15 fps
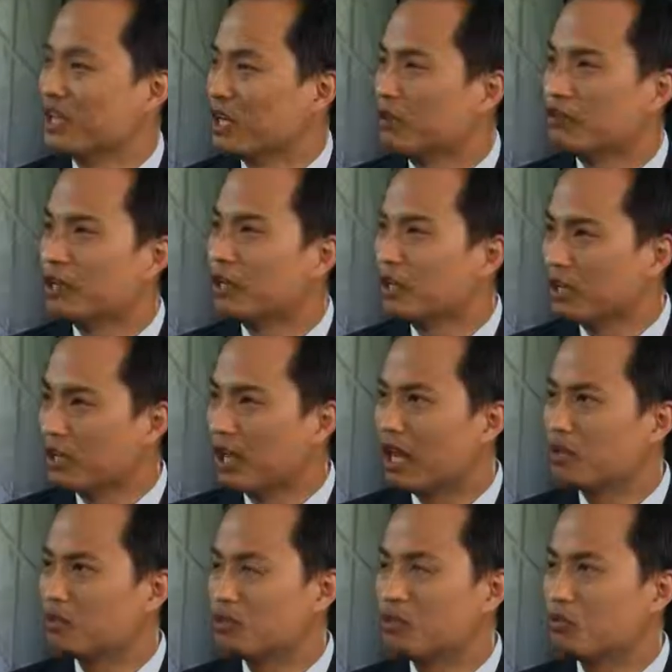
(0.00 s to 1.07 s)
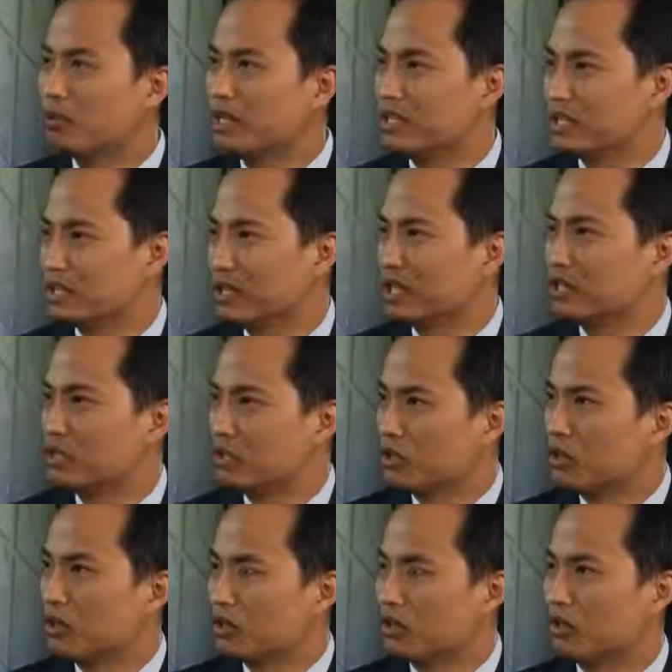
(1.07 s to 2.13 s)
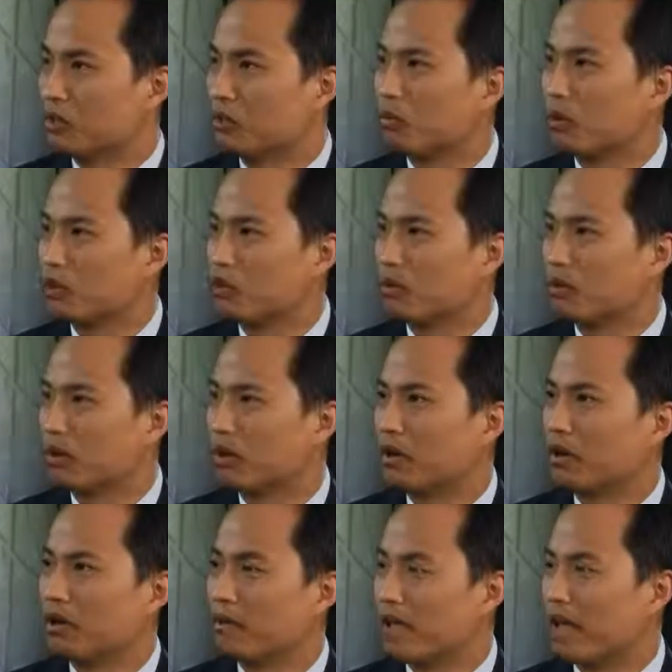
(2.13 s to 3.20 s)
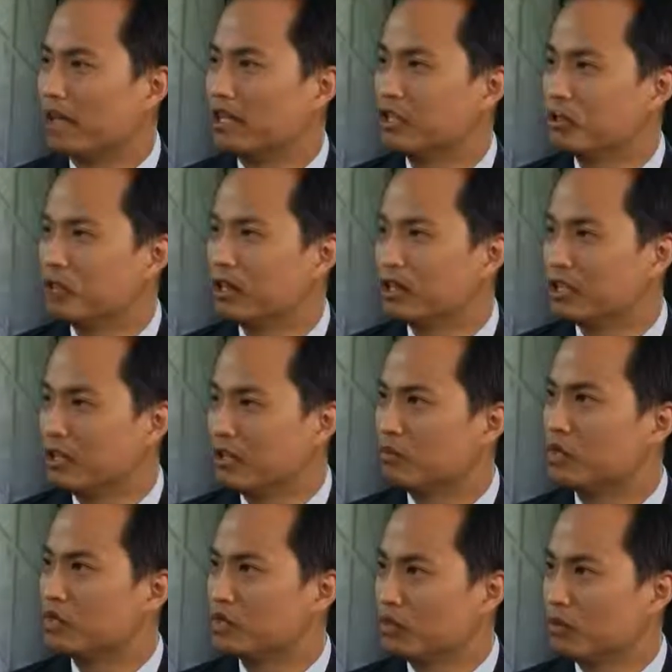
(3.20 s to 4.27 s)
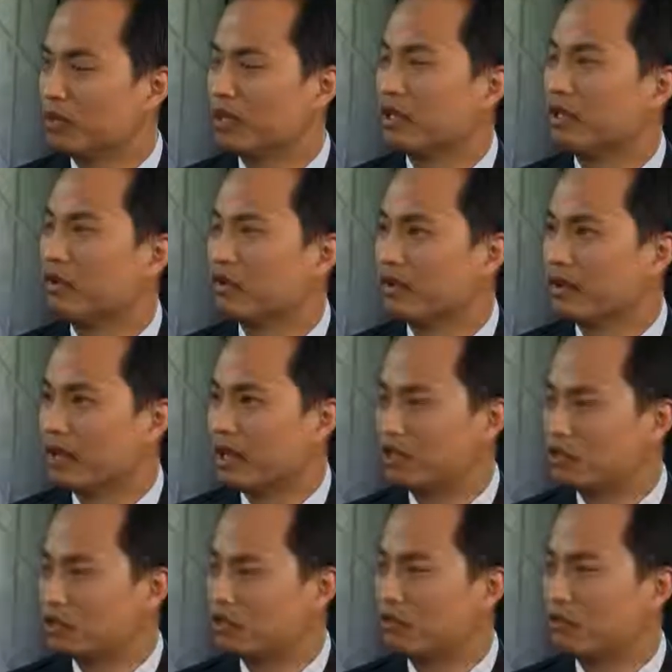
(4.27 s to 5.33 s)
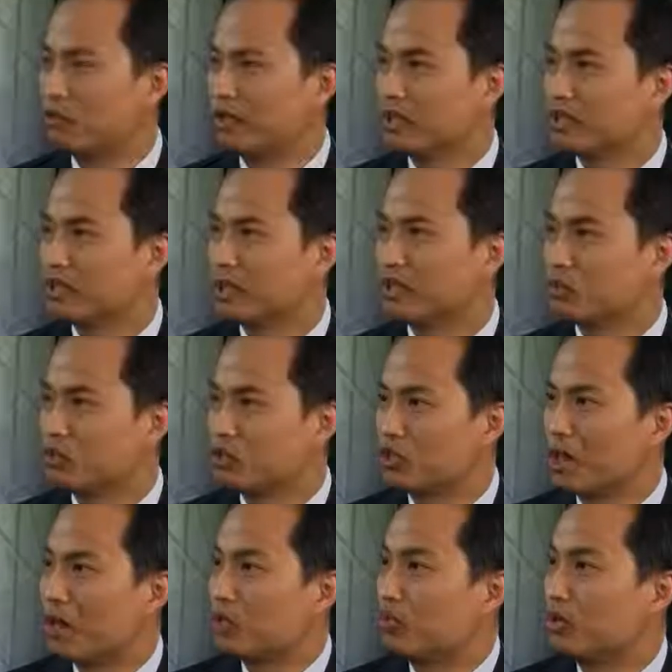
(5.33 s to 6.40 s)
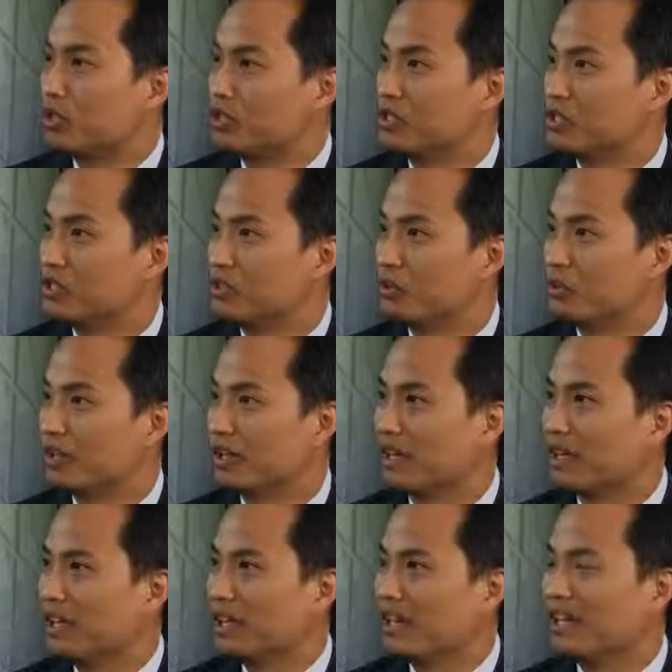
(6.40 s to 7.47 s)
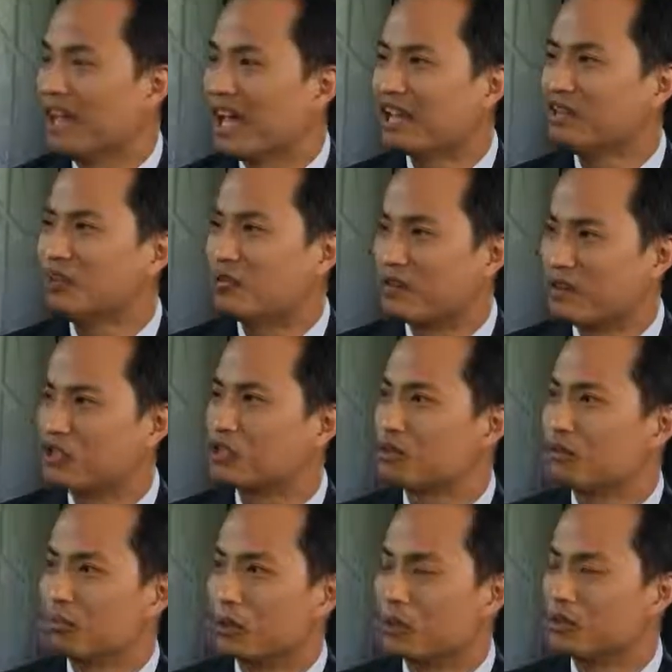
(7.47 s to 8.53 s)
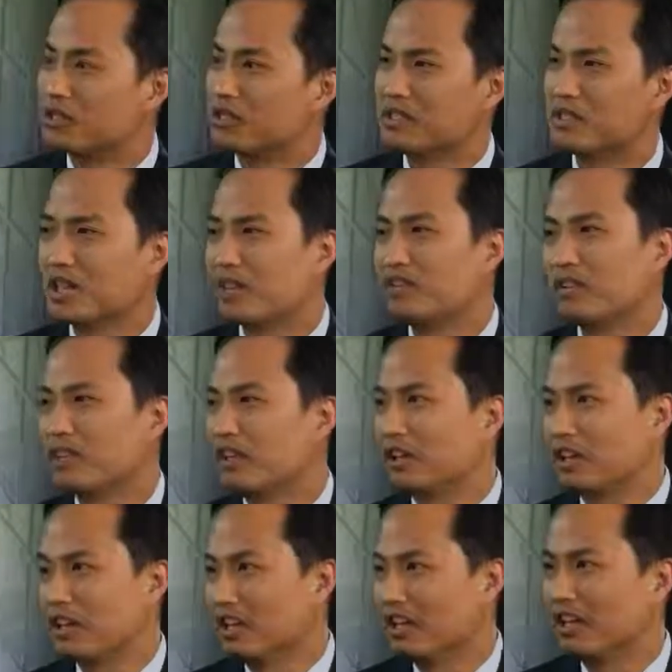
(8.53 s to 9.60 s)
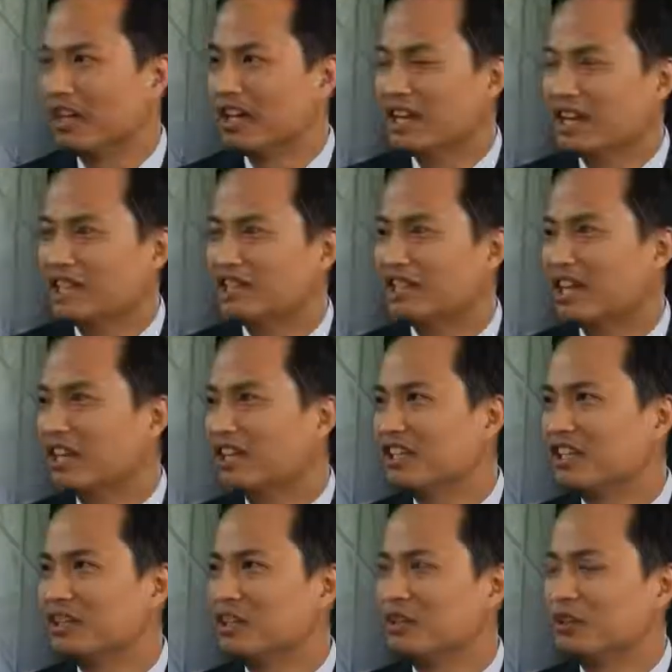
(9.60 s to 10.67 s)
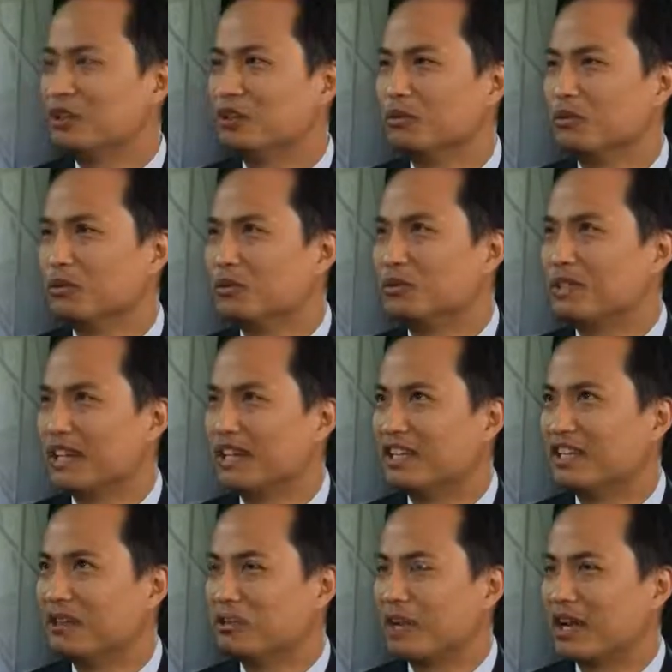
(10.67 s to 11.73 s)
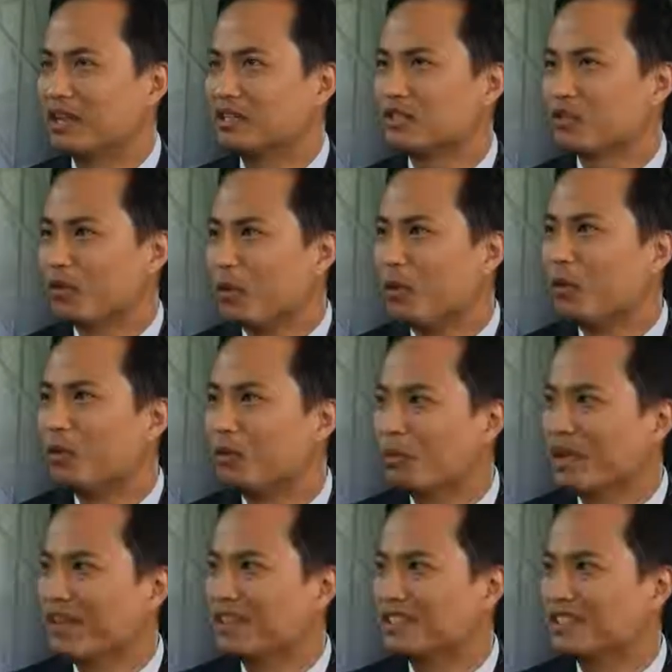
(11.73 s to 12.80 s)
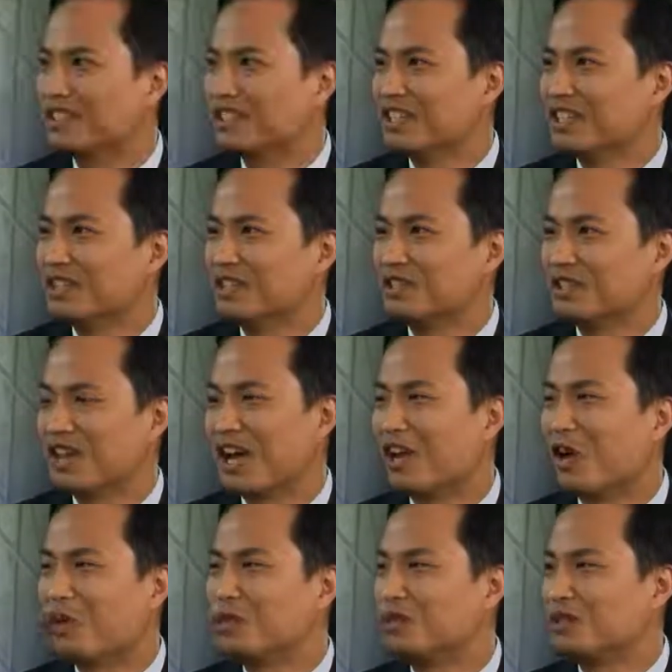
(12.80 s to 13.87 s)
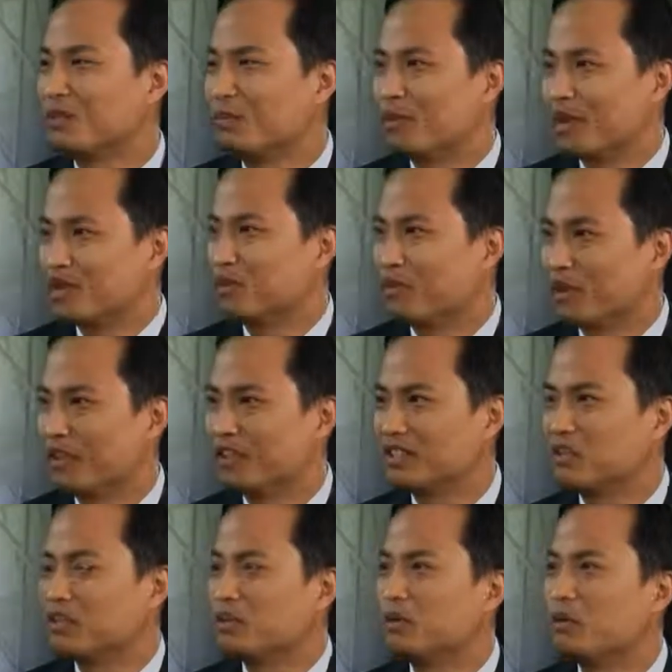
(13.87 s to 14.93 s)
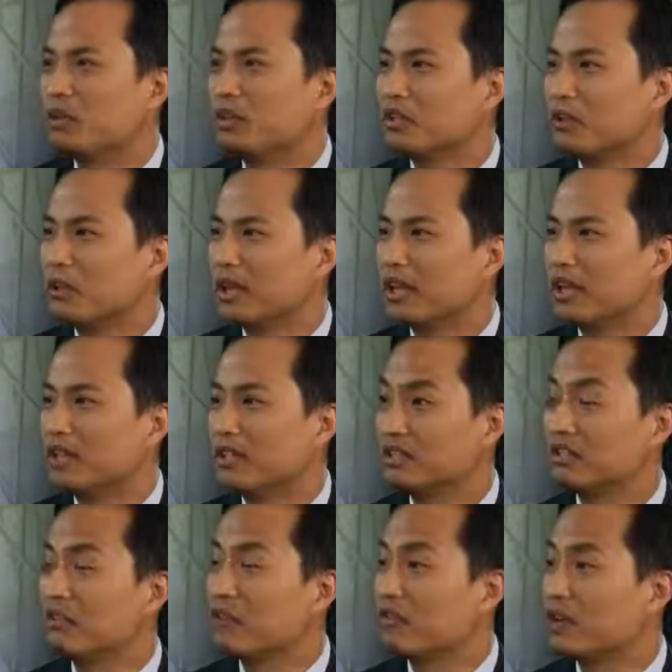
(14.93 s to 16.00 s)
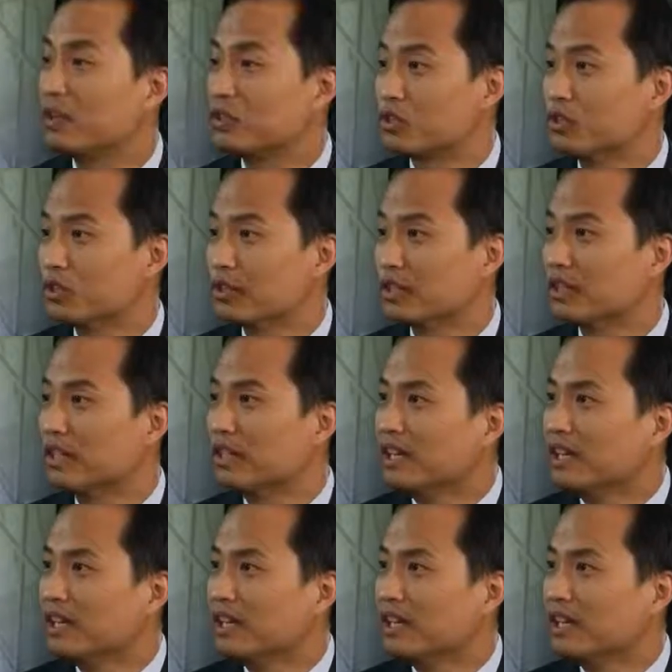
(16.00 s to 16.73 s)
It allows you to reassess what your management team is doing, and it allows you to reassess what your operation is doing. And that fresh approach is definitely key. It's taking, you're taking the practice of old ways is not always the best way. So you want to go ahead and it's a fresh look.